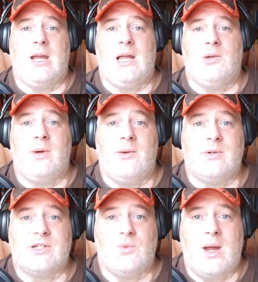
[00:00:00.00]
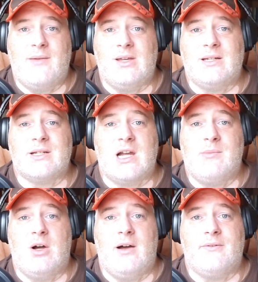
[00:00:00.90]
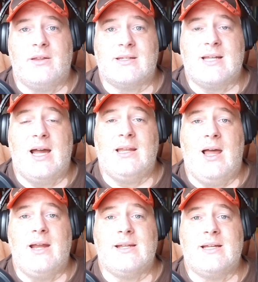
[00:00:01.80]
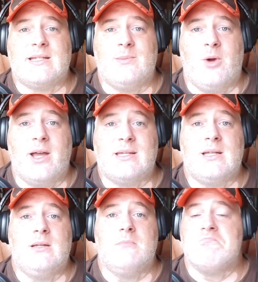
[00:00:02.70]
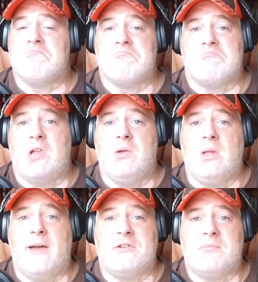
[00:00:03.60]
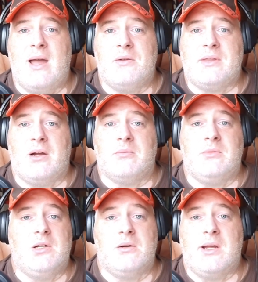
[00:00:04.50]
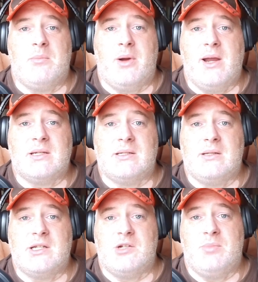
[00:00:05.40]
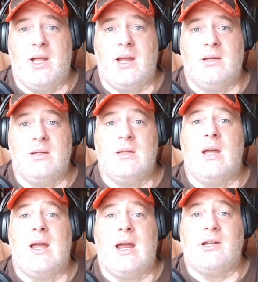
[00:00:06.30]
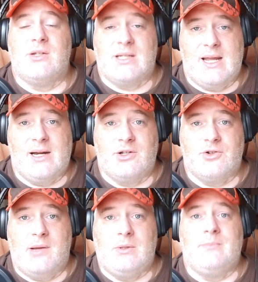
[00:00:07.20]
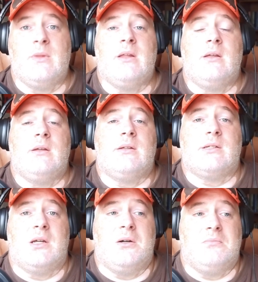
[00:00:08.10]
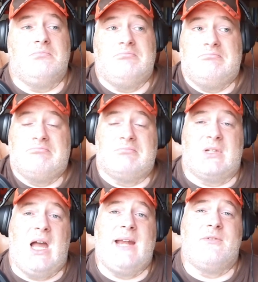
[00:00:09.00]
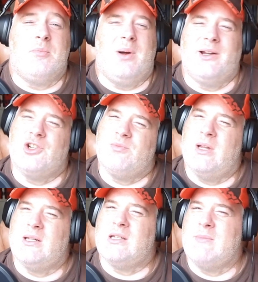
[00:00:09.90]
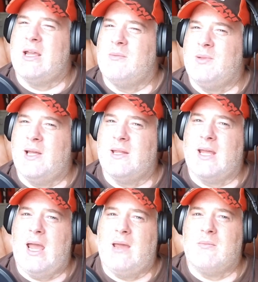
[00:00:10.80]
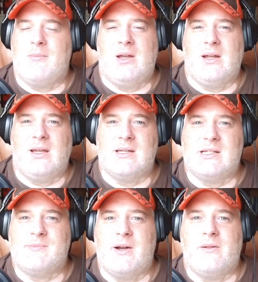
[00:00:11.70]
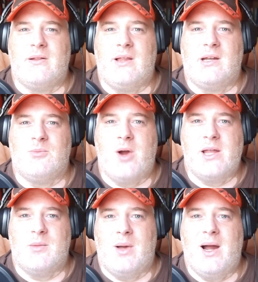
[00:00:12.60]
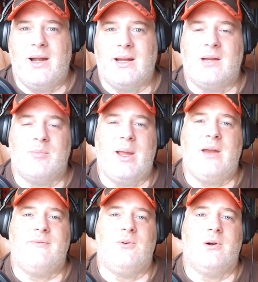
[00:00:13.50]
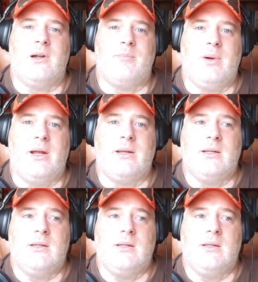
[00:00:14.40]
Callaway was waving to come off to the sideline to get some rest. You left him out there. You don't get breaks unless you play, and you stay out of trouble. So, kind of a punishment to make him play the game. I mean, I guess it's better than letting him ride the pine and getting paid for it, but